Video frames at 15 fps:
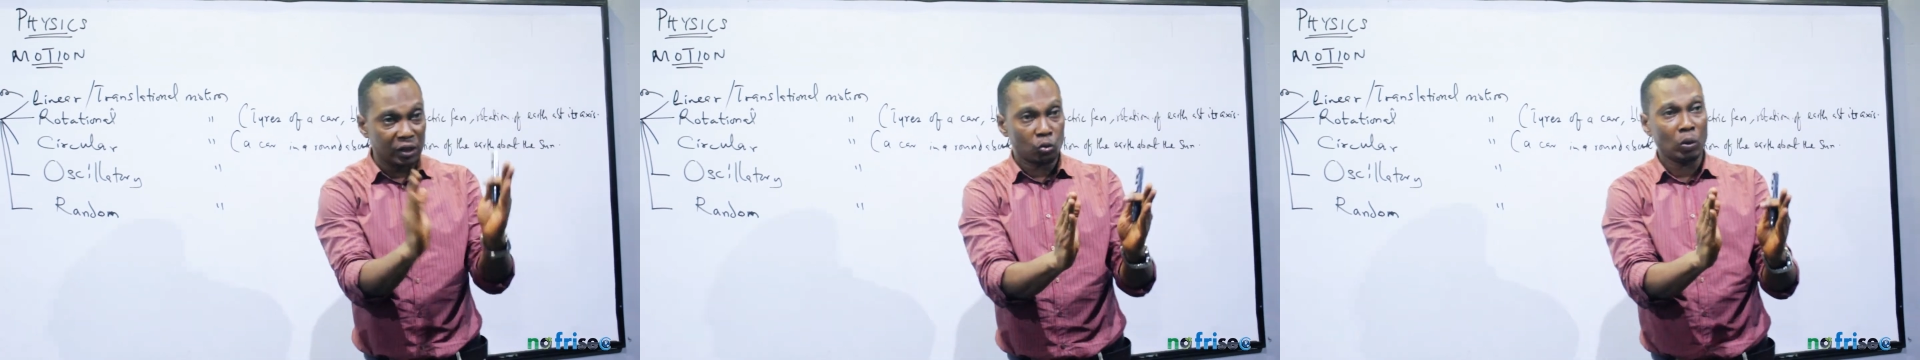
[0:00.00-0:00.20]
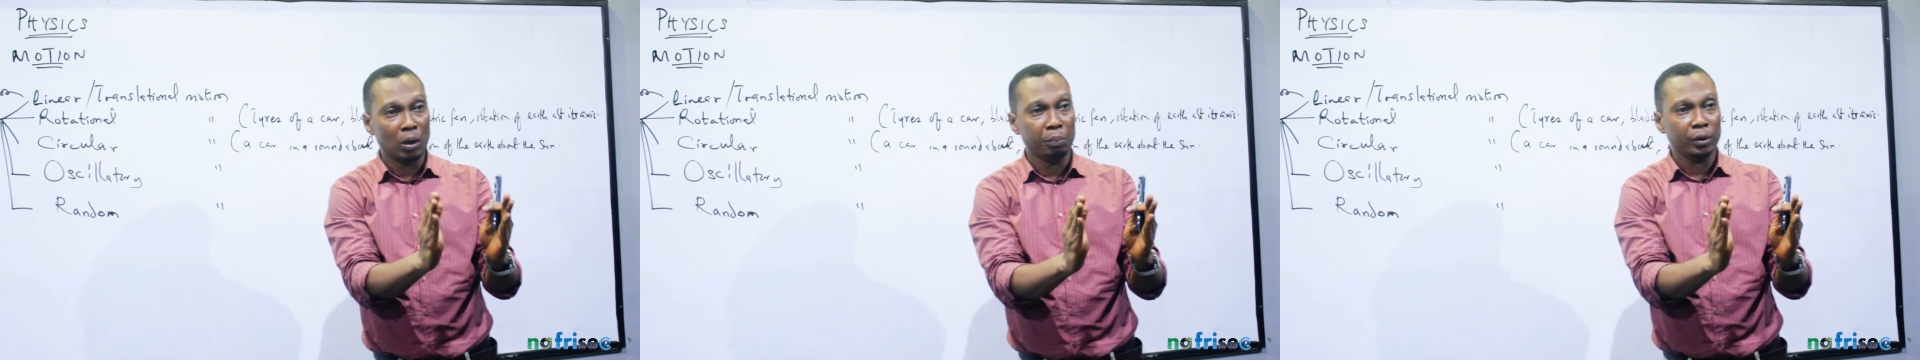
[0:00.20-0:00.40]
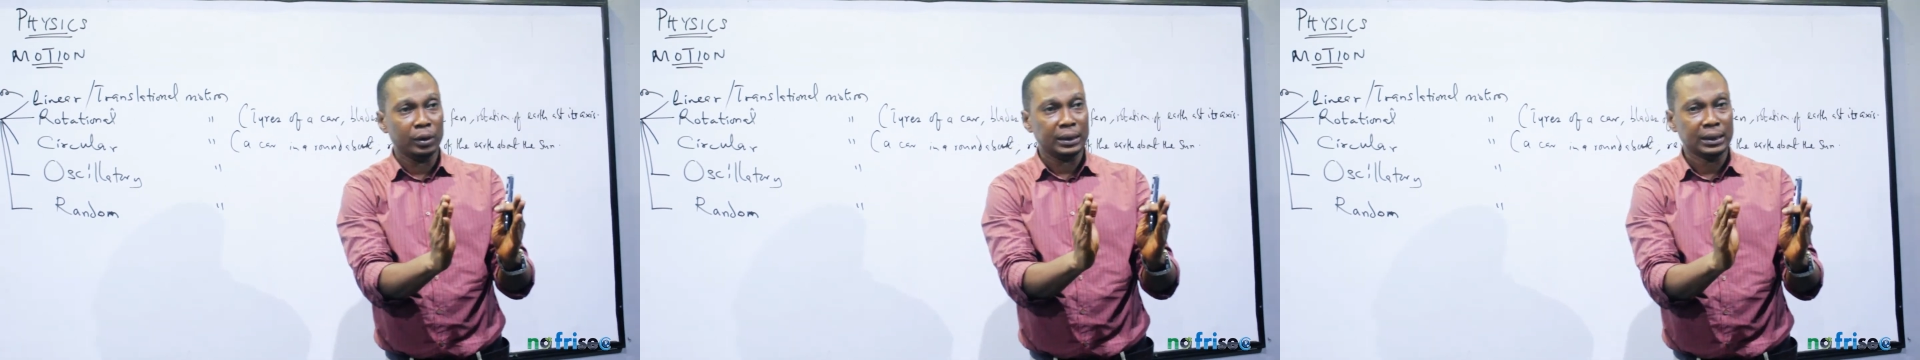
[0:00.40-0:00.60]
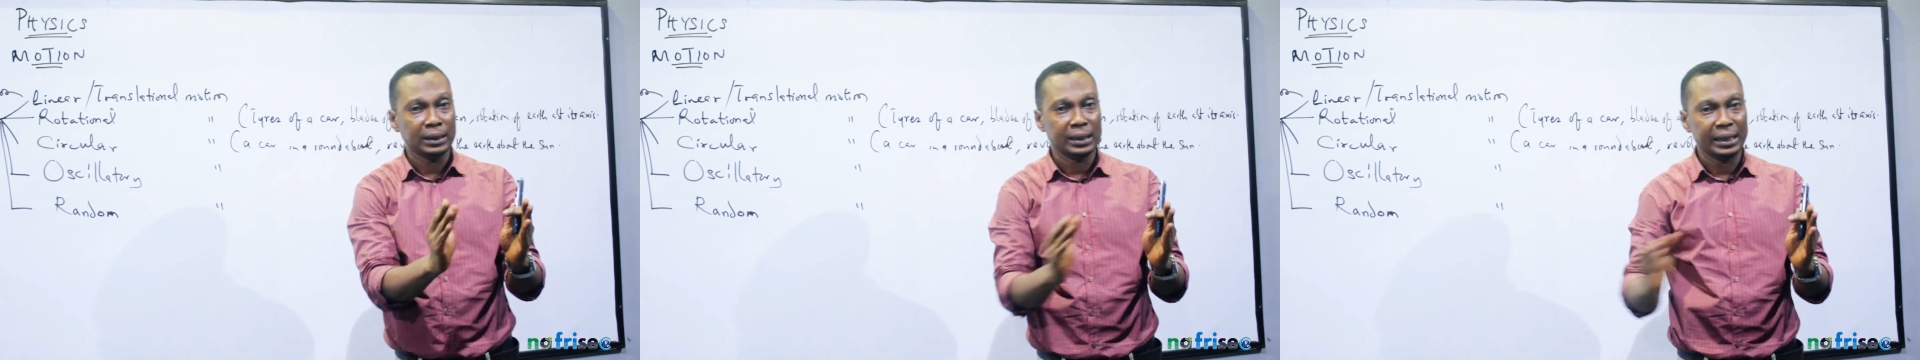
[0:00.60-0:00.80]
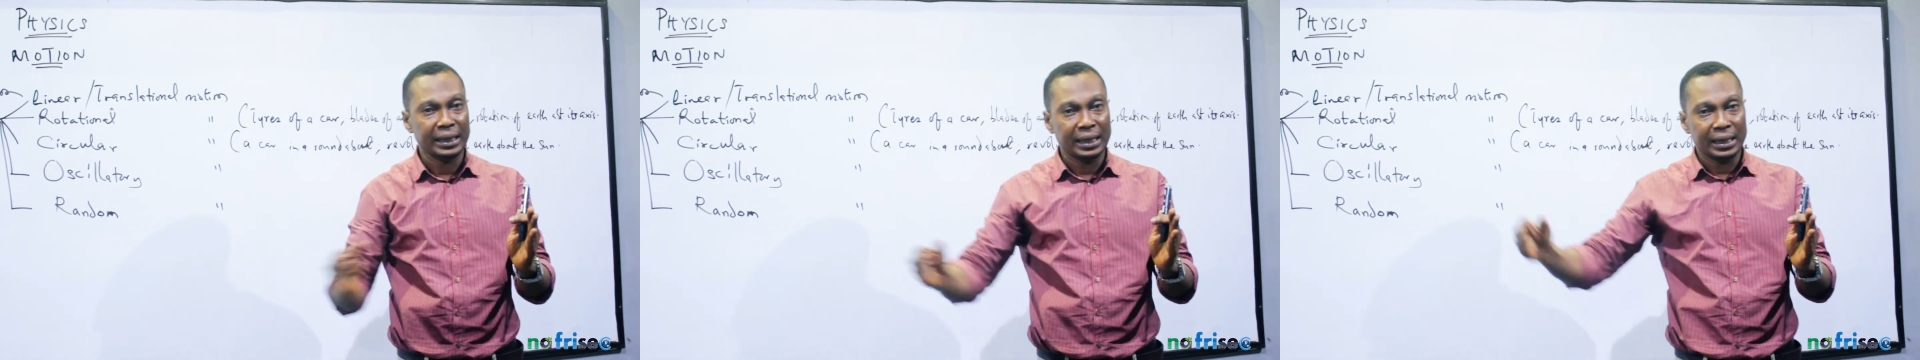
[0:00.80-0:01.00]
is one
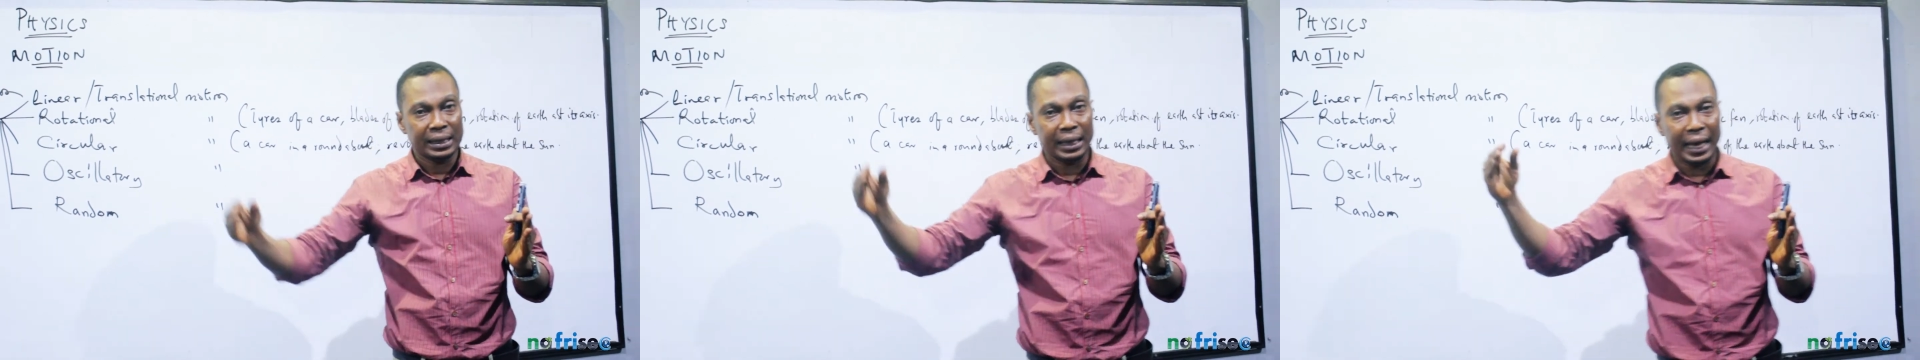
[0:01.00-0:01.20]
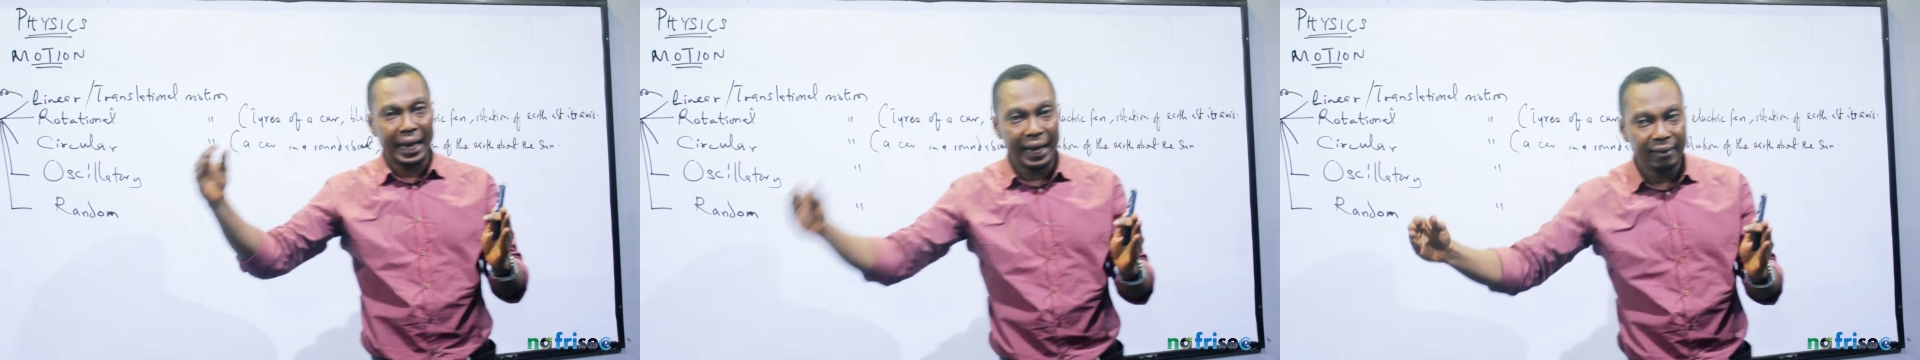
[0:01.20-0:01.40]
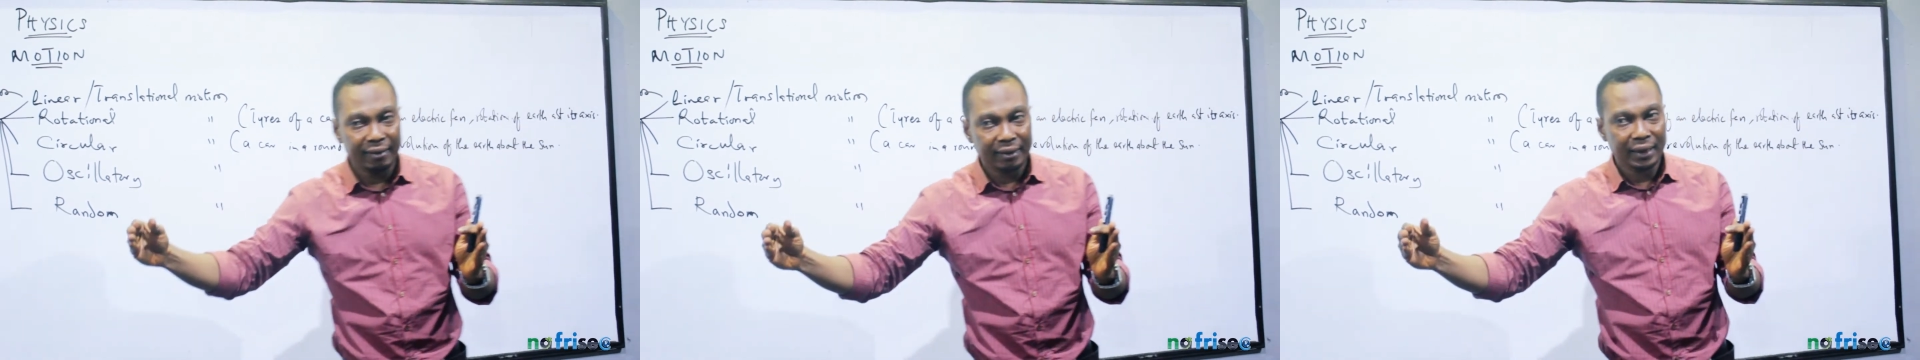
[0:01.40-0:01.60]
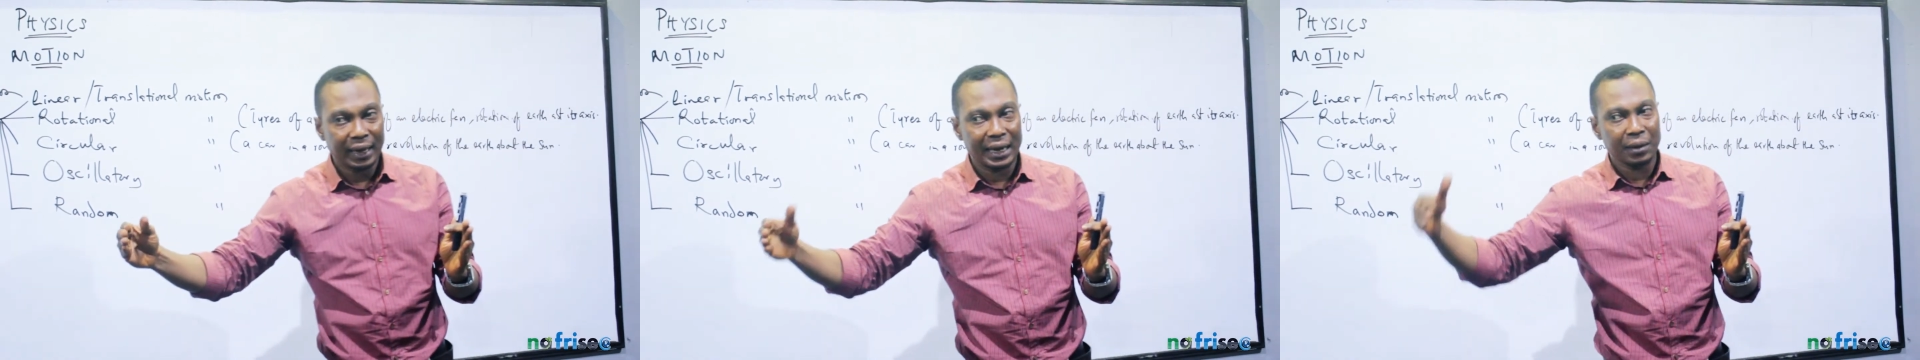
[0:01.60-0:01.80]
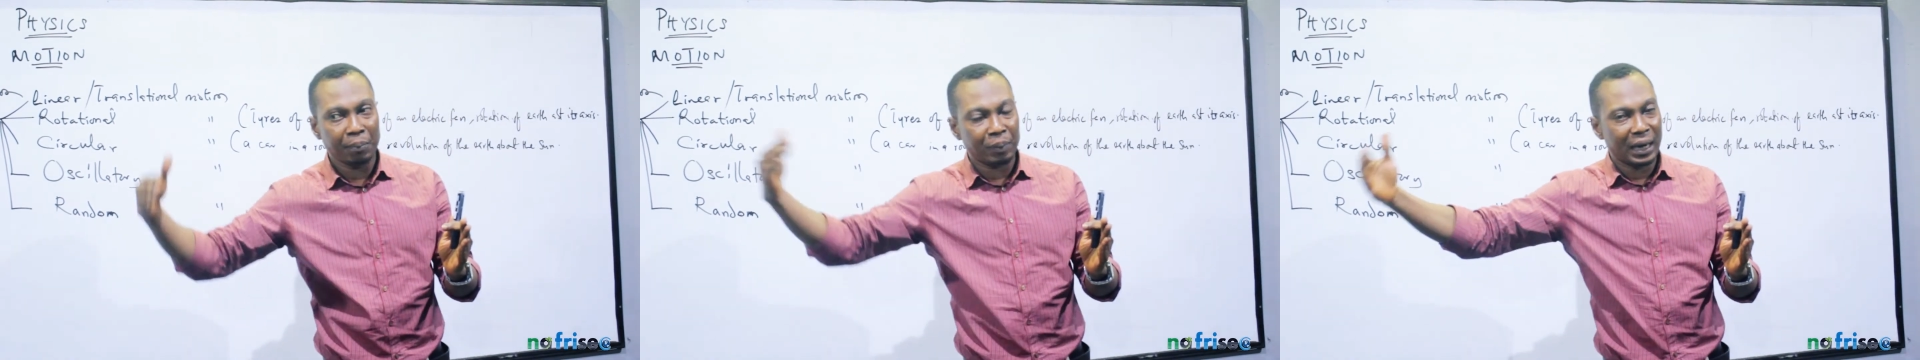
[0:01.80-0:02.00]
body, the earth
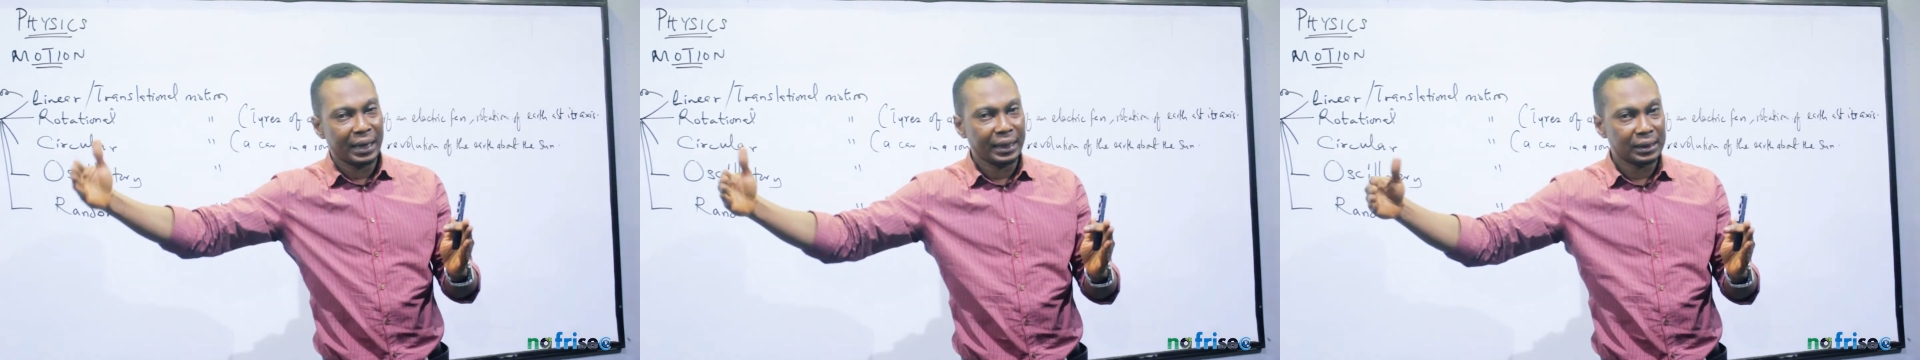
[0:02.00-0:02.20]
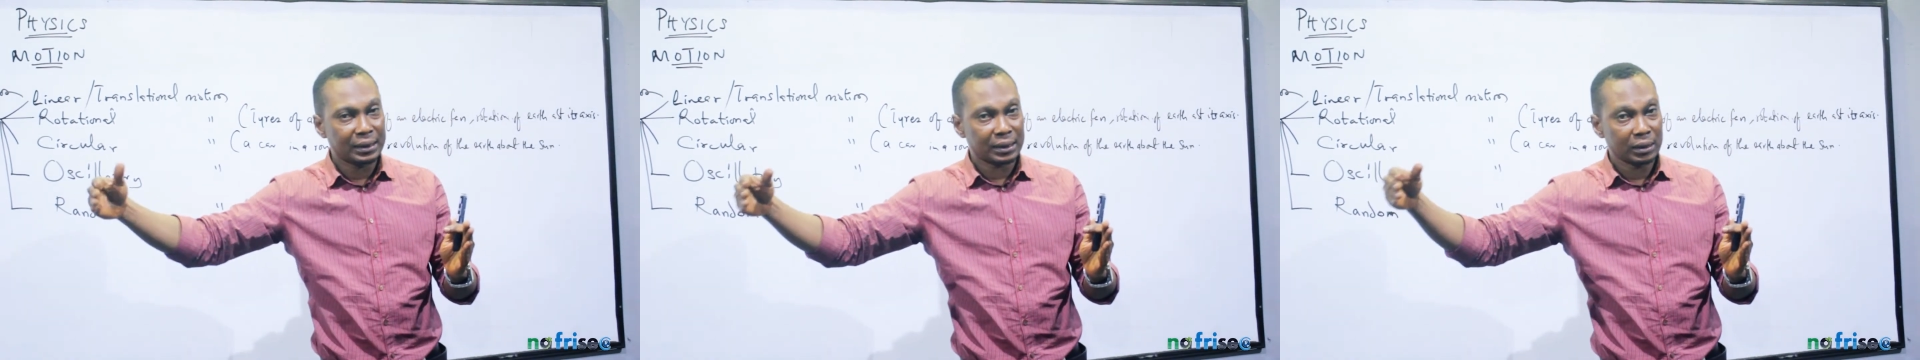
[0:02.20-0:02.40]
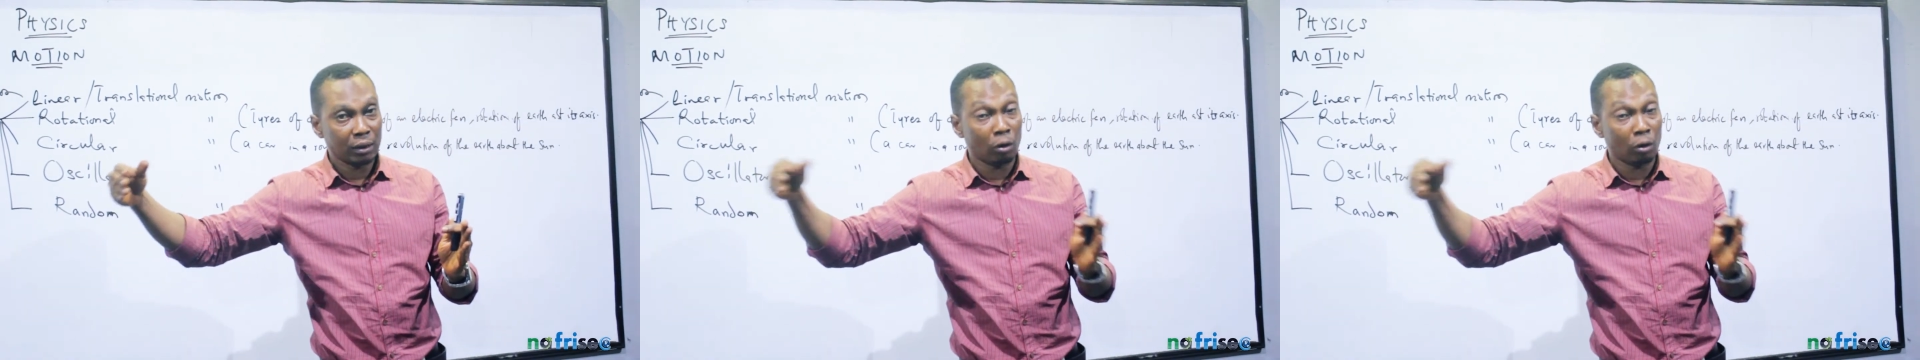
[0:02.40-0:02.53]
and the planets.